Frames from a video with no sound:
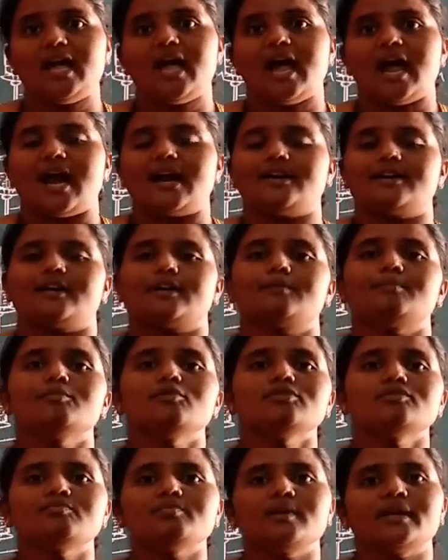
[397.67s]
at
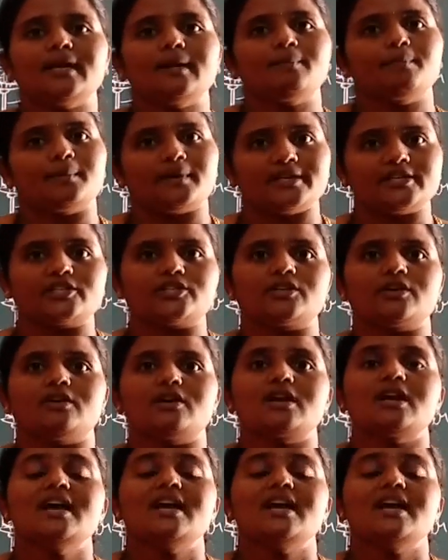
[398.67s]
atmospheric pressure